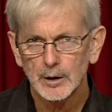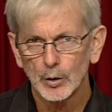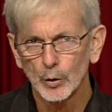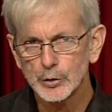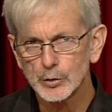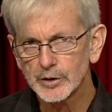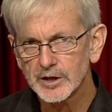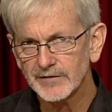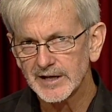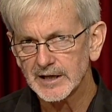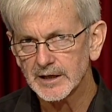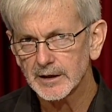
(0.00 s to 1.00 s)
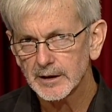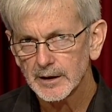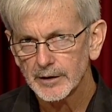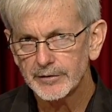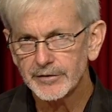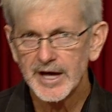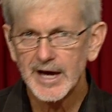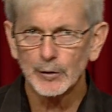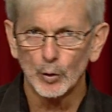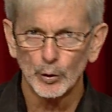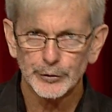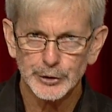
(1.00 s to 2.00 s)
or you're giving their
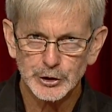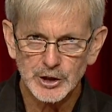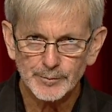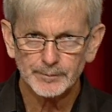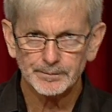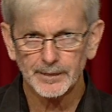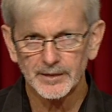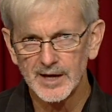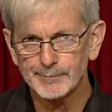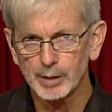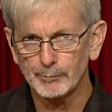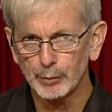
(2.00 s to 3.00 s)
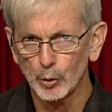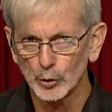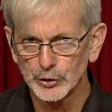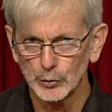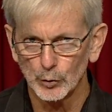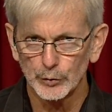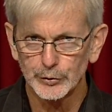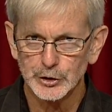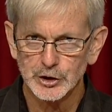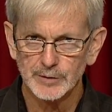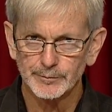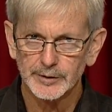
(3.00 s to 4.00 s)
authorship, their purported
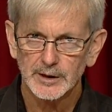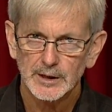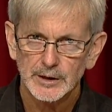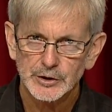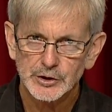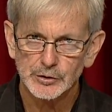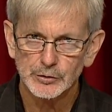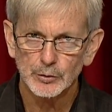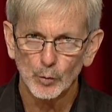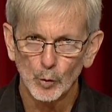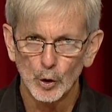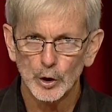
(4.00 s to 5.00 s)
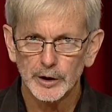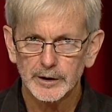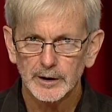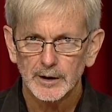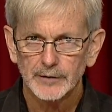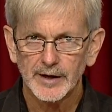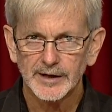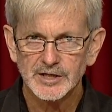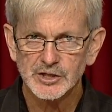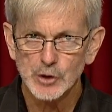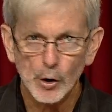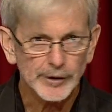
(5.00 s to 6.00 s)
authorship, to work that
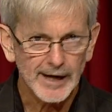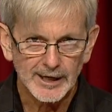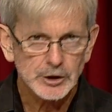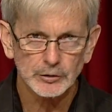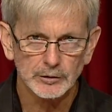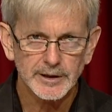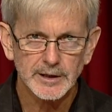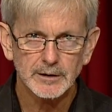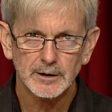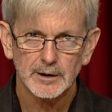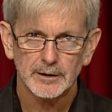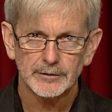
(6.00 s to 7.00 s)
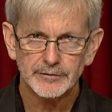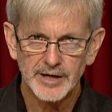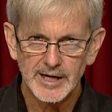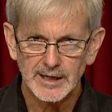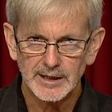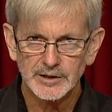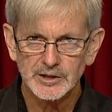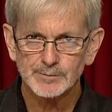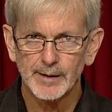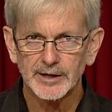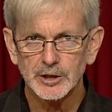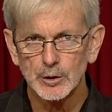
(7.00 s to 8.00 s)
is not actually theirs,
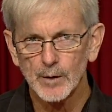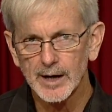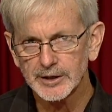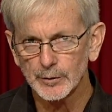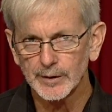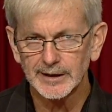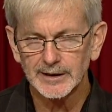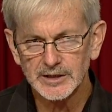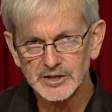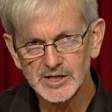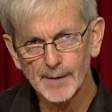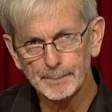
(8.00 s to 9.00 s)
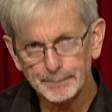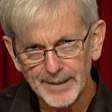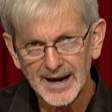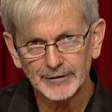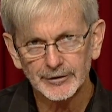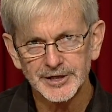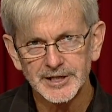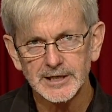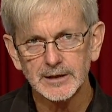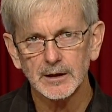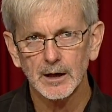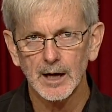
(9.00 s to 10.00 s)
but you are doing it in some
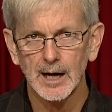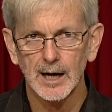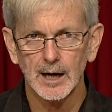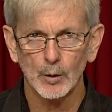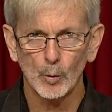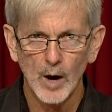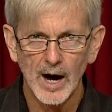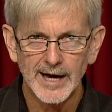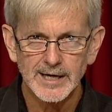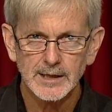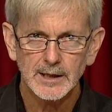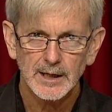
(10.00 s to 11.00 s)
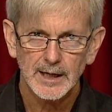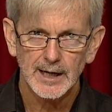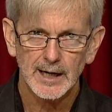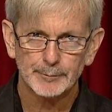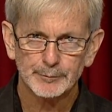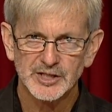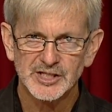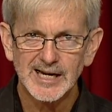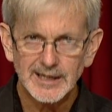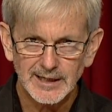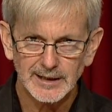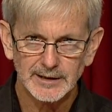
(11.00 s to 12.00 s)
parody way,
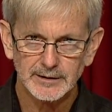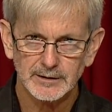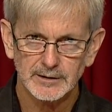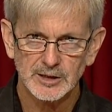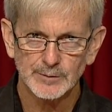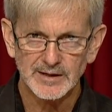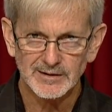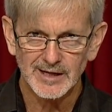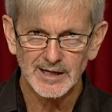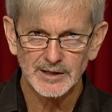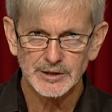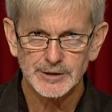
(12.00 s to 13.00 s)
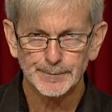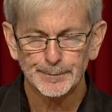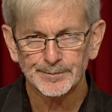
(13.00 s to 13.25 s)
pretending it to be theirs.